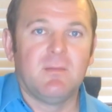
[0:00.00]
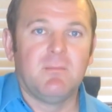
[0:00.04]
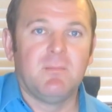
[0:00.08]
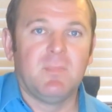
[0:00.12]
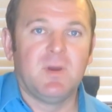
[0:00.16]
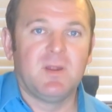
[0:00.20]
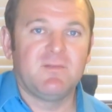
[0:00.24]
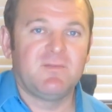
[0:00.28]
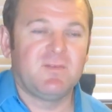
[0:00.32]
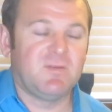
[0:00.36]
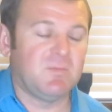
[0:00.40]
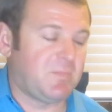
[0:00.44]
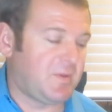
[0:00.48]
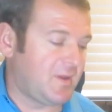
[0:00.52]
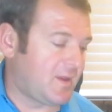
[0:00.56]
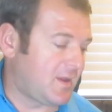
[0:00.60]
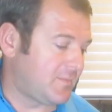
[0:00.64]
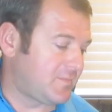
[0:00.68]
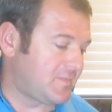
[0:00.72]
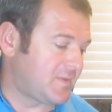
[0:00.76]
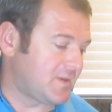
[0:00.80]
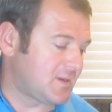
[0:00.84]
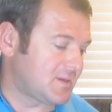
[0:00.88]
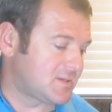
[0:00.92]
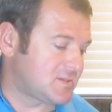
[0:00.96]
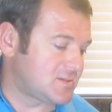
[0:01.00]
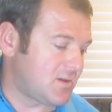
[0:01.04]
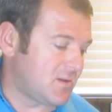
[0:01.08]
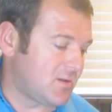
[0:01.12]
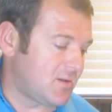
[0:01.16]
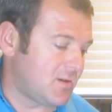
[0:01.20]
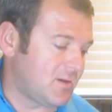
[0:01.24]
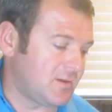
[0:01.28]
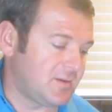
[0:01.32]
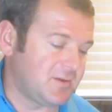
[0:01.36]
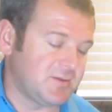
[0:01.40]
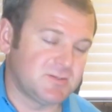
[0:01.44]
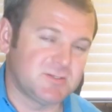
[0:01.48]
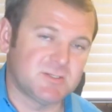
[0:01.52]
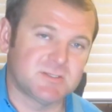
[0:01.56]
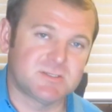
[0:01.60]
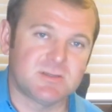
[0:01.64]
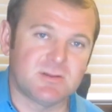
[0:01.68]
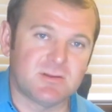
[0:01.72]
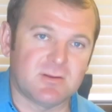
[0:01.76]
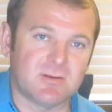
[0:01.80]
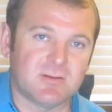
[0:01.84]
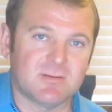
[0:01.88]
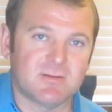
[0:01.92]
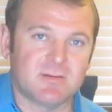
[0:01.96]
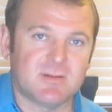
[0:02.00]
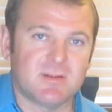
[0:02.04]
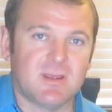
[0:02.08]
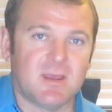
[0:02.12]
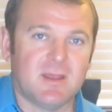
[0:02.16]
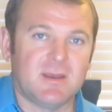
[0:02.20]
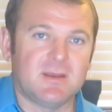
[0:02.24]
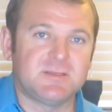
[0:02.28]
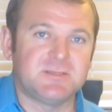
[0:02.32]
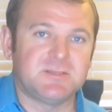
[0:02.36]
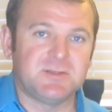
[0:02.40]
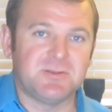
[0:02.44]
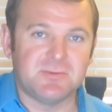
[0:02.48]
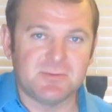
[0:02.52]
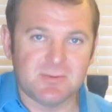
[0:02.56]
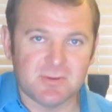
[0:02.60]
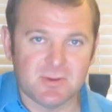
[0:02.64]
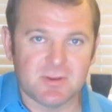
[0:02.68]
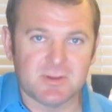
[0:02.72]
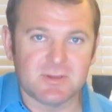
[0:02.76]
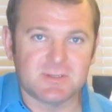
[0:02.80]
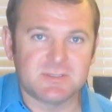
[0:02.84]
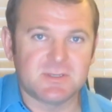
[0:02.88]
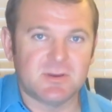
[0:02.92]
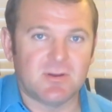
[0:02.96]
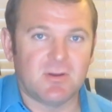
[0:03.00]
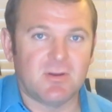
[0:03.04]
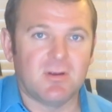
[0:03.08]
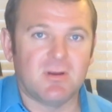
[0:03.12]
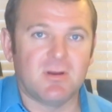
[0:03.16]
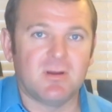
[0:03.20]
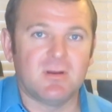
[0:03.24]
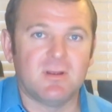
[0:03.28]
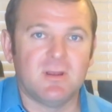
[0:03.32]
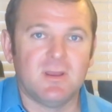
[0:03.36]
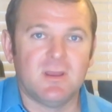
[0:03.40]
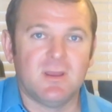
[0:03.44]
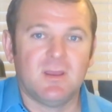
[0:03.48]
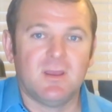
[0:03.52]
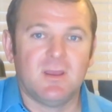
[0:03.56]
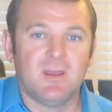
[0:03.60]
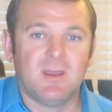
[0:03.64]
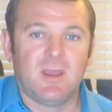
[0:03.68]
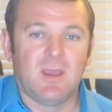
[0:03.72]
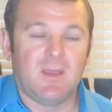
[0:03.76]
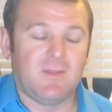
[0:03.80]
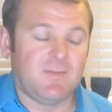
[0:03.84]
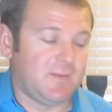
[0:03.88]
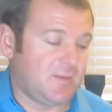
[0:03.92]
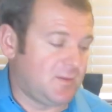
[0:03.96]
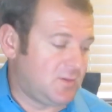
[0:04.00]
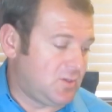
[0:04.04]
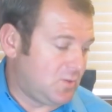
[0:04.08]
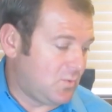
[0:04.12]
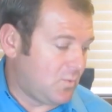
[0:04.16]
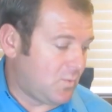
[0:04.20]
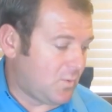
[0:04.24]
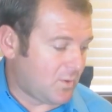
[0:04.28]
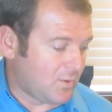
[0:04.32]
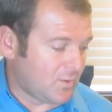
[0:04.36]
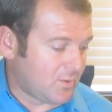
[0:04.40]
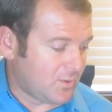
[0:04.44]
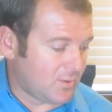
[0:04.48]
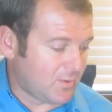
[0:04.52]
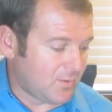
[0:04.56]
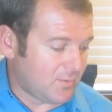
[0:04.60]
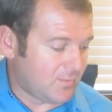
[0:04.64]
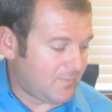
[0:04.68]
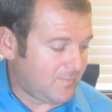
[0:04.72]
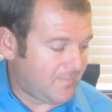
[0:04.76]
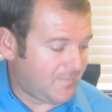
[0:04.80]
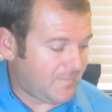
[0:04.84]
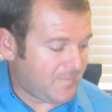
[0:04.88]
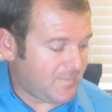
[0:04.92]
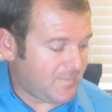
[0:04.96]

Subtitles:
But if you pick up the guitar and you just learned how to tune your guitar, and then you wonder,